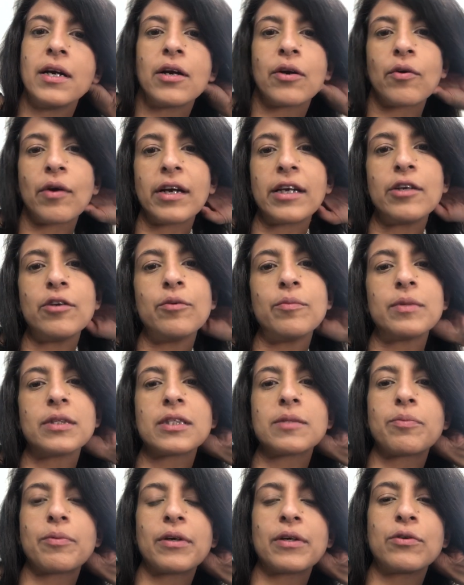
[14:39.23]
Granny Uma
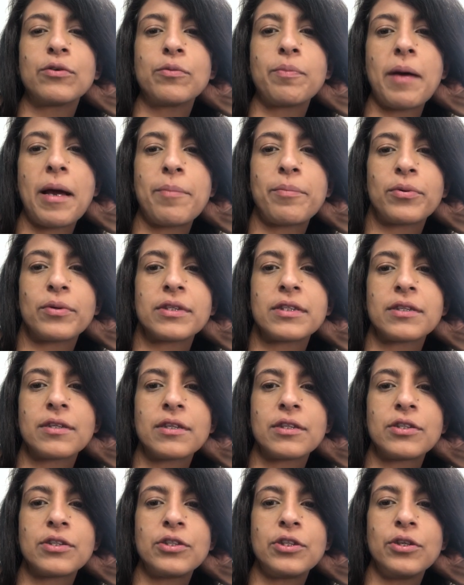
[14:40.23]
sprinkled pepper into the
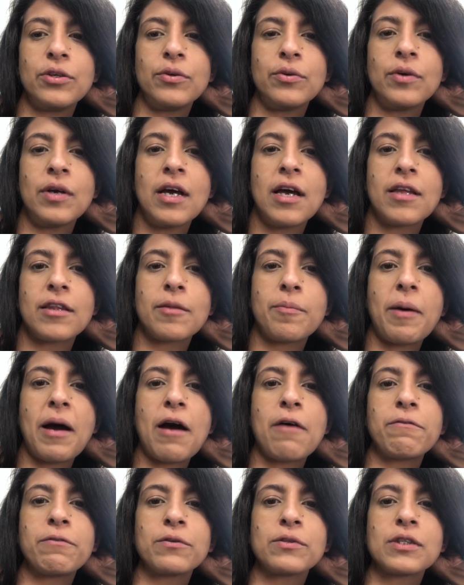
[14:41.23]
stew, the
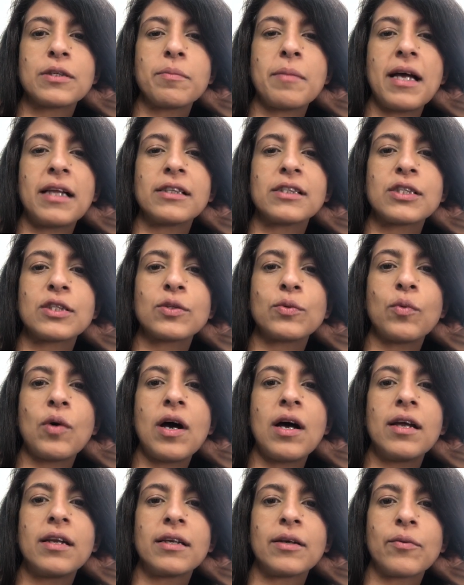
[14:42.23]
powerful smell
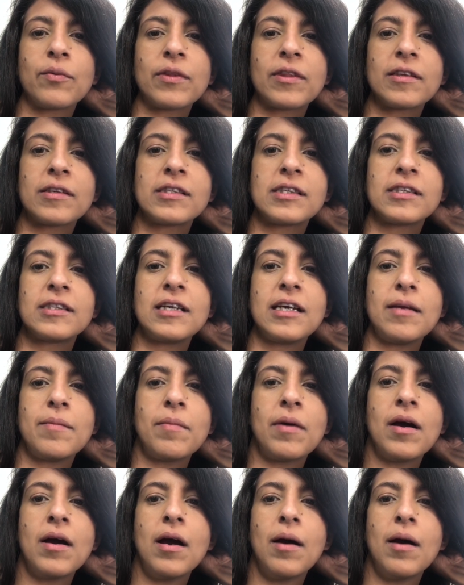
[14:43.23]
swirling with the steam,